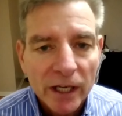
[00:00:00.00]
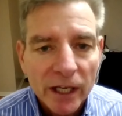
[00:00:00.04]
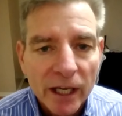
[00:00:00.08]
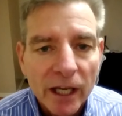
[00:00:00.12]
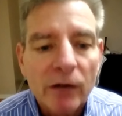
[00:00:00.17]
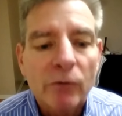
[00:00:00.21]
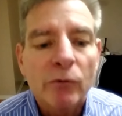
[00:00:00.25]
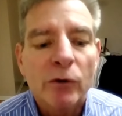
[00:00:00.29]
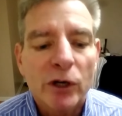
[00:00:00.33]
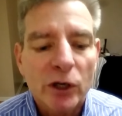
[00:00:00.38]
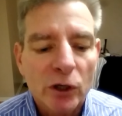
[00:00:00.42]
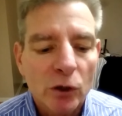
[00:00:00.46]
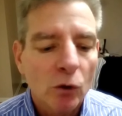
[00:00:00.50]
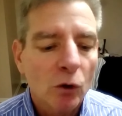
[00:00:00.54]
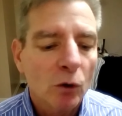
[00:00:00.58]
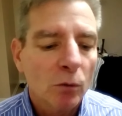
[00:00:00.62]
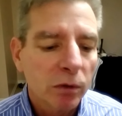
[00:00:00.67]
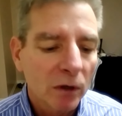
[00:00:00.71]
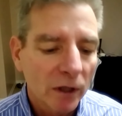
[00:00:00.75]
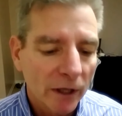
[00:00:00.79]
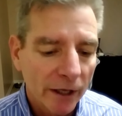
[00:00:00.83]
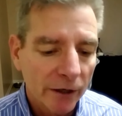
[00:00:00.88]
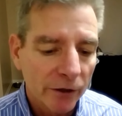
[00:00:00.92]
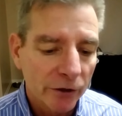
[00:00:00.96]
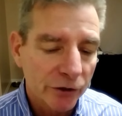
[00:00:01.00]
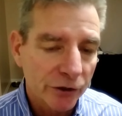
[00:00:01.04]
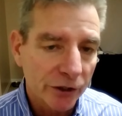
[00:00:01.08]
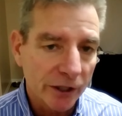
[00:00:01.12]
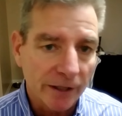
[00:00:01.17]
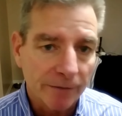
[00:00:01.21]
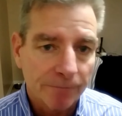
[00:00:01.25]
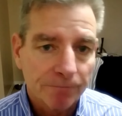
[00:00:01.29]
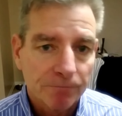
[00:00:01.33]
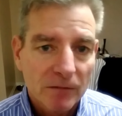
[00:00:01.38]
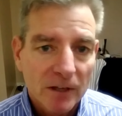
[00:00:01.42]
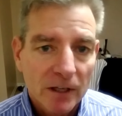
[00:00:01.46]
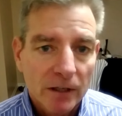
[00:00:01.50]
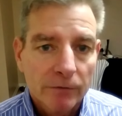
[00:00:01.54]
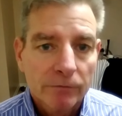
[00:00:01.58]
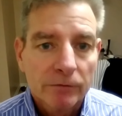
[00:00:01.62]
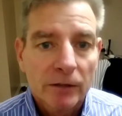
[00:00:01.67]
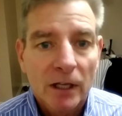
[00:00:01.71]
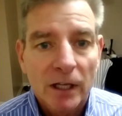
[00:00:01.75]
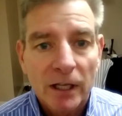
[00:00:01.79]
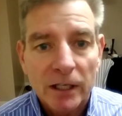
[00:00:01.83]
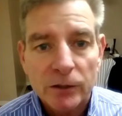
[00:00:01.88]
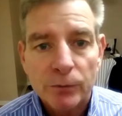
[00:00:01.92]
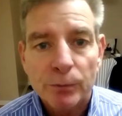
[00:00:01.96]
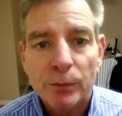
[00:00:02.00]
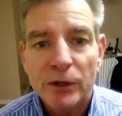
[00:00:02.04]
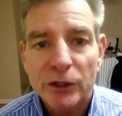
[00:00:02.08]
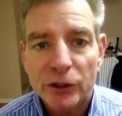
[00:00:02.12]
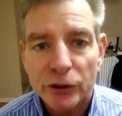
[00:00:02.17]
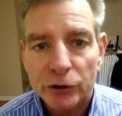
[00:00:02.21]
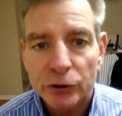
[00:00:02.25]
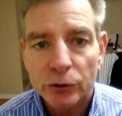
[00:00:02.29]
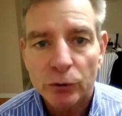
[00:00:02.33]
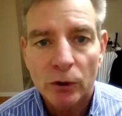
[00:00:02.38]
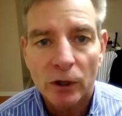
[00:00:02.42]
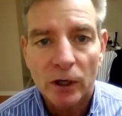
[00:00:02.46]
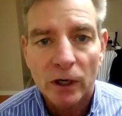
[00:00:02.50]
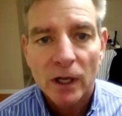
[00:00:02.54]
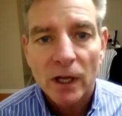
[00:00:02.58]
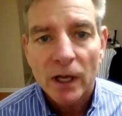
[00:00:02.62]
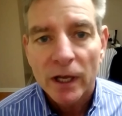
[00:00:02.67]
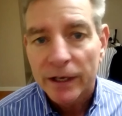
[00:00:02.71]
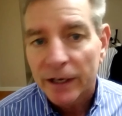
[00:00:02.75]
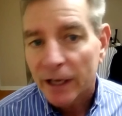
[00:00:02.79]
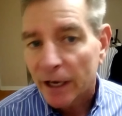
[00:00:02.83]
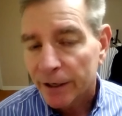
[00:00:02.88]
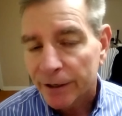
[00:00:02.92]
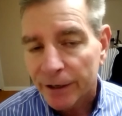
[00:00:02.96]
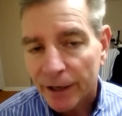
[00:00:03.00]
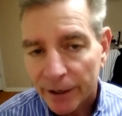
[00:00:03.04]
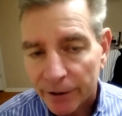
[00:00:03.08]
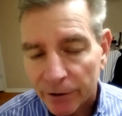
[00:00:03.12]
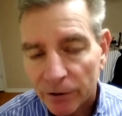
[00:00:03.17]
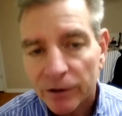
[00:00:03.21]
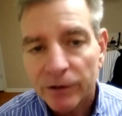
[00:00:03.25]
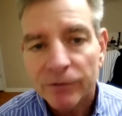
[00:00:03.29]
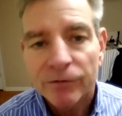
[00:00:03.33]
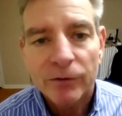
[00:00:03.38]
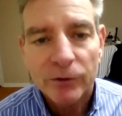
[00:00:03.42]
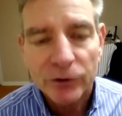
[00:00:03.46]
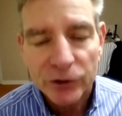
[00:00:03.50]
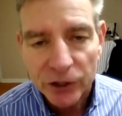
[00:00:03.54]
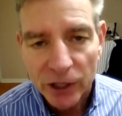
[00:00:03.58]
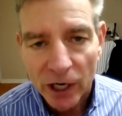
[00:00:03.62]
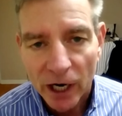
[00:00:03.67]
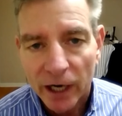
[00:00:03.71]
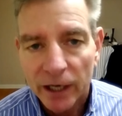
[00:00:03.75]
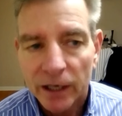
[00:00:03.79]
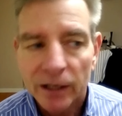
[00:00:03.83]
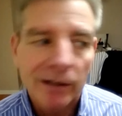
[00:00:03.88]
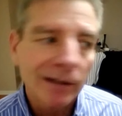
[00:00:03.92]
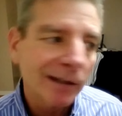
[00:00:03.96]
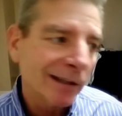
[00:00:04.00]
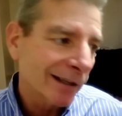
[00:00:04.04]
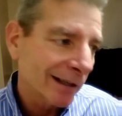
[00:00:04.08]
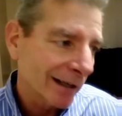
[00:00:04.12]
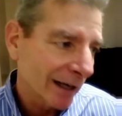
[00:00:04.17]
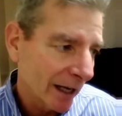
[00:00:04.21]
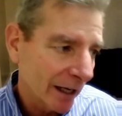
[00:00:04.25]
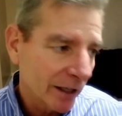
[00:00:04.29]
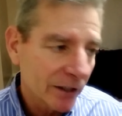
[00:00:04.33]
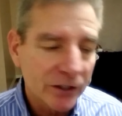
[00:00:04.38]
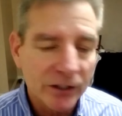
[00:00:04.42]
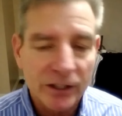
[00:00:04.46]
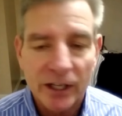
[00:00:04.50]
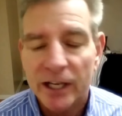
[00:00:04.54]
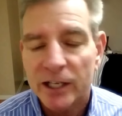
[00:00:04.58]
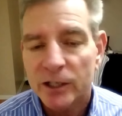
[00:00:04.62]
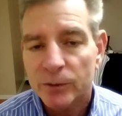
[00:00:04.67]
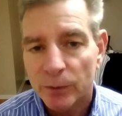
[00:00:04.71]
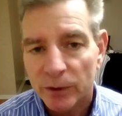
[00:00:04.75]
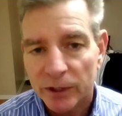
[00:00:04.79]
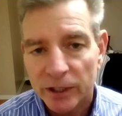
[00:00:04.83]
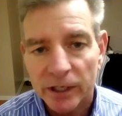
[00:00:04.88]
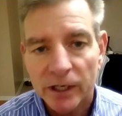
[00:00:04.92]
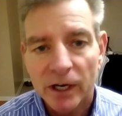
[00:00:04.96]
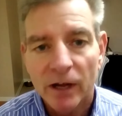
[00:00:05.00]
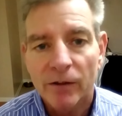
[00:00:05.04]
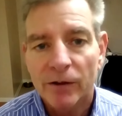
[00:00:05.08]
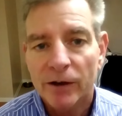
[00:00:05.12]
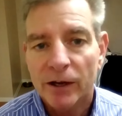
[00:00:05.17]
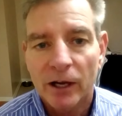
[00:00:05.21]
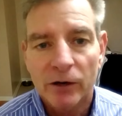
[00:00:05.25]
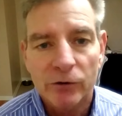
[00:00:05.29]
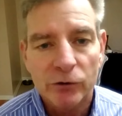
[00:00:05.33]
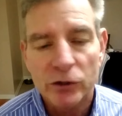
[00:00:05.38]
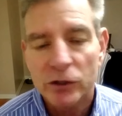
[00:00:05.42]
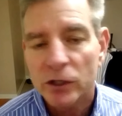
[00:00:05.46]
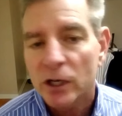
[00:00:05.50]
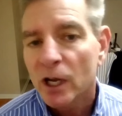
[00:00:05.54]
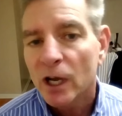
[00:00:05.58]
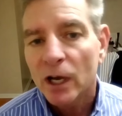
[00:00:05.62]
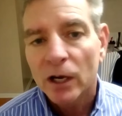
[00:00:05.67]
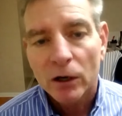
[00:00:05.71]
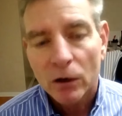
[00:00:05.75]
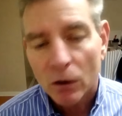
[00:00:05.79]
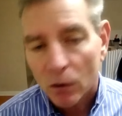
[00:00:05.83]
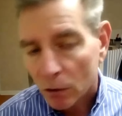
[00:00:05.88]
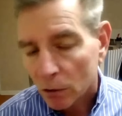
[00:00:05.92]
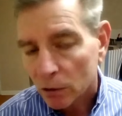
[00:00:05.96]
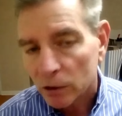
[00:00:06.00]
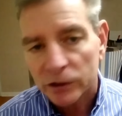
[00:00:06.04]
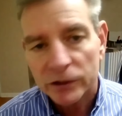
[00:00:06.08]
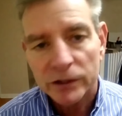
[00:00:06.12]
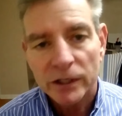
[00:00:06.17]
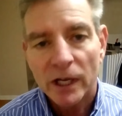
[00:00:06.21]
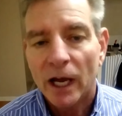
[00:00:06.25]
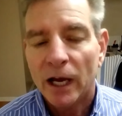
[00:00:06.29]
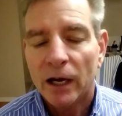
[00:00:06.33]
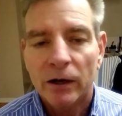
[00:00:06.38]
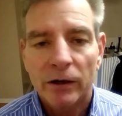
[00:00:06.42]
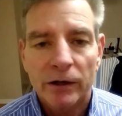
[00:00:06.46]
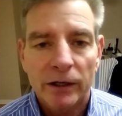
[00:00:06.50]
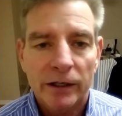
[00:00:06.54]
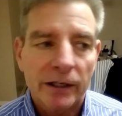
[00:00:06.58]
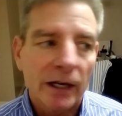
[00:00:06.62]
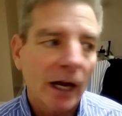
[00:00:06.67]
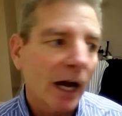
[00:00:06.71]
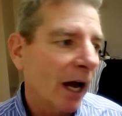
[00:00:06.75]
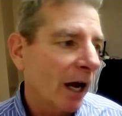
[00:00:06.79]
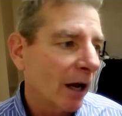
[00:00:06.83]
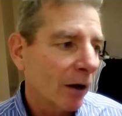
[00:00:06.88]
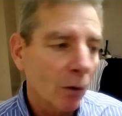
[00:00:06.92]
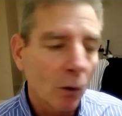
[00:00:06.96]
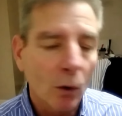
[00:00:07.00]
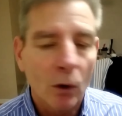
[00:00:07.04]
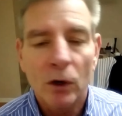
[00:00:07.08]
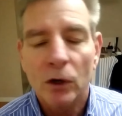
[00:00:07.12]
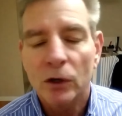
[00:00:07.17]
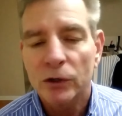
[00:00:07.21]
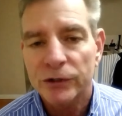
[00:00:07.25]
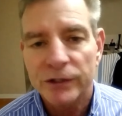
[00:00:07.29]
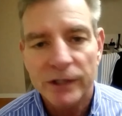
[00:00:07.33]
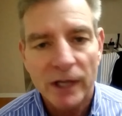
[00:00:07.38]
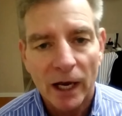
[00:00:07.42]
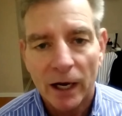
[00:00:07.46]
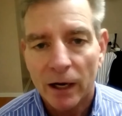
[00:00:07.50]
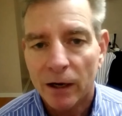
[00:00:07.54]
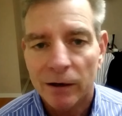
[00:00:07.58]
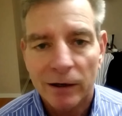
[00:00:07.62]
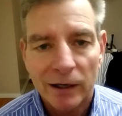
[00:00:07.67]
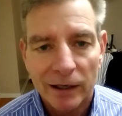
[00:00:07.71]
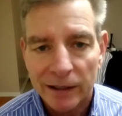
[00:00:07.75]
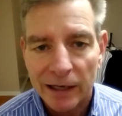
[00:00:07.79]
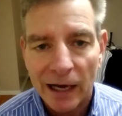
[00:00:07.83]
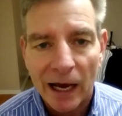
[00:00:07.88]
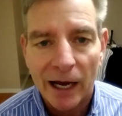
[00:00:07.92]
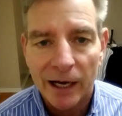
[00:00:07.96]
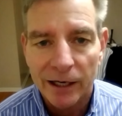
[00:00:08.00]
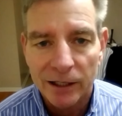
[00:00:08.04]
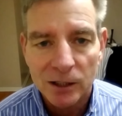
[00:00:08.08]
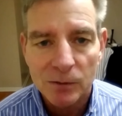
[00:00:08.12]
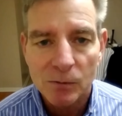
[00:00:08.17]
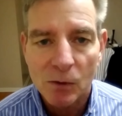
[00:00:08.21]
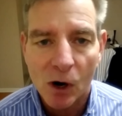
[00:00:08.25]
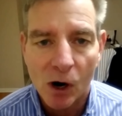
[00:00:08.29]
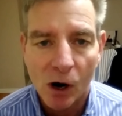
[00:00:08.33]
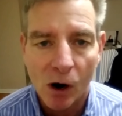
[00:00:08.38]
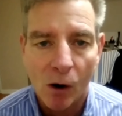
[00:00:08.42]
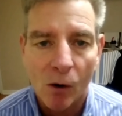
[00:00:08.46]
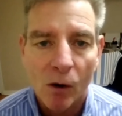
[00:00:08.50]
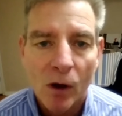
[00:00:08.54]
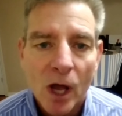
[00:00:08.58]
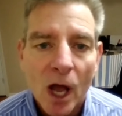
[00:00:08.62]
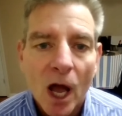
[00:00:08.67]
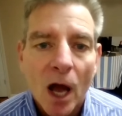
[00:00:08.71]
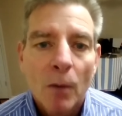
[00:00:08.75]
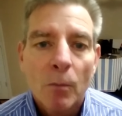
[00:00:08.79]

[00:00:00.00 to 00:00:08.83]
in renewable energy. Now, let's be sure. Now, not only for China and the United States, but in other countries, coal is not going to die. Oil is not going to die tomorrow.